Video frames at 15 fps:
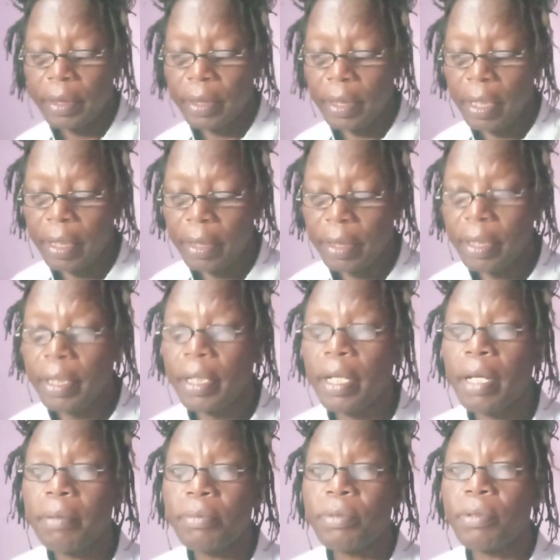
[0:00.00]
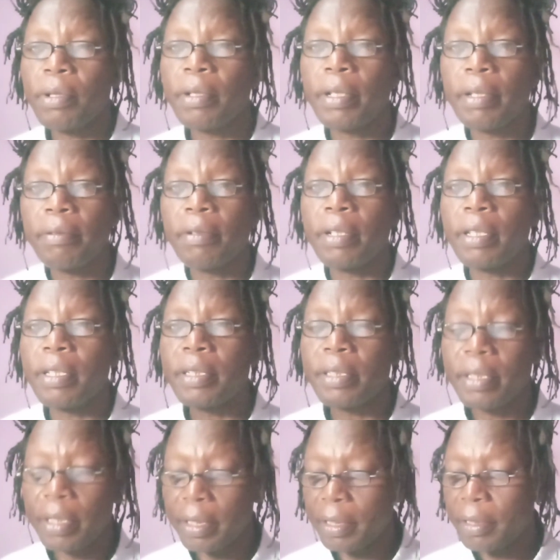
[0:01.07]
Yeah, the names are given these
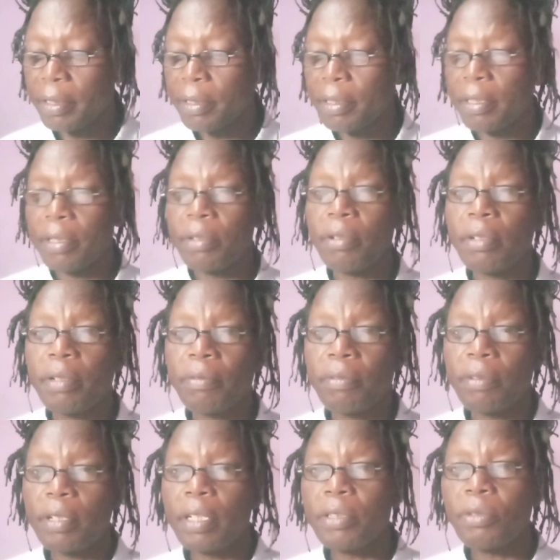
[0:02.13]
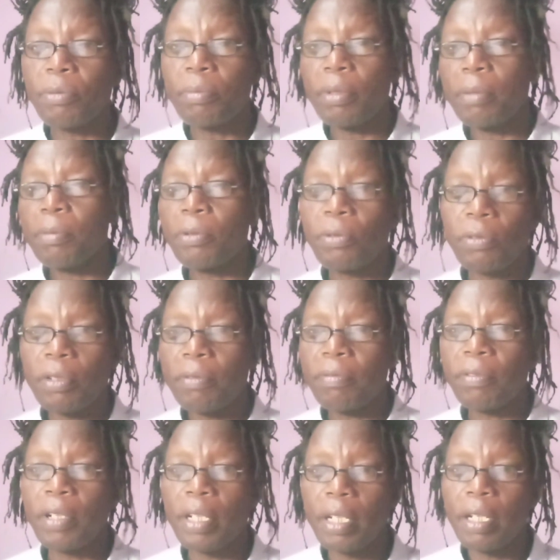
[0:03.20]
things in order for us to be able to
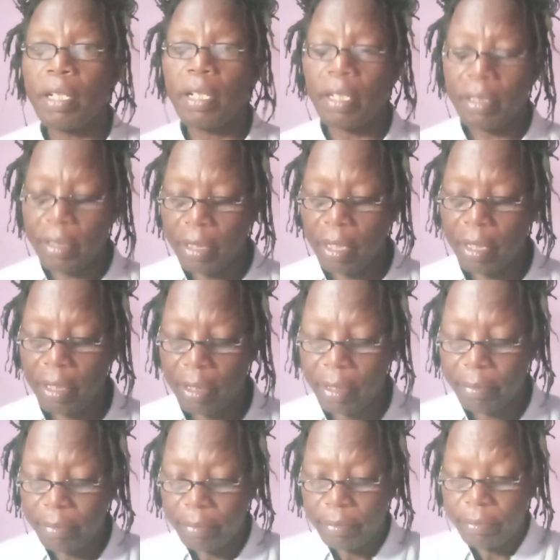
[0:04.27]
define and understand them.